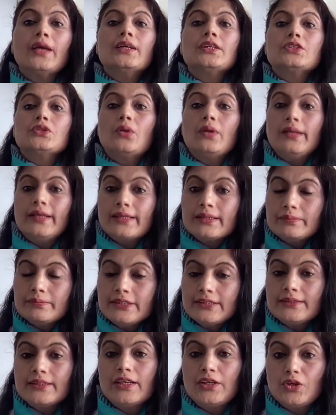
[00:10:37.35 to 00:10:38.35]
So let
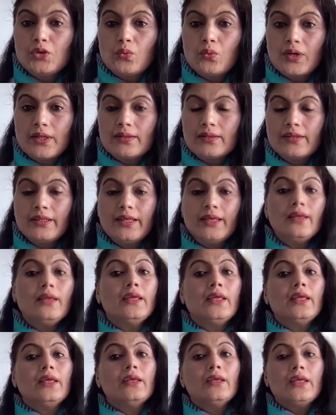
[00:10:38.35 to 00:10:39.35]
me tell you one thing.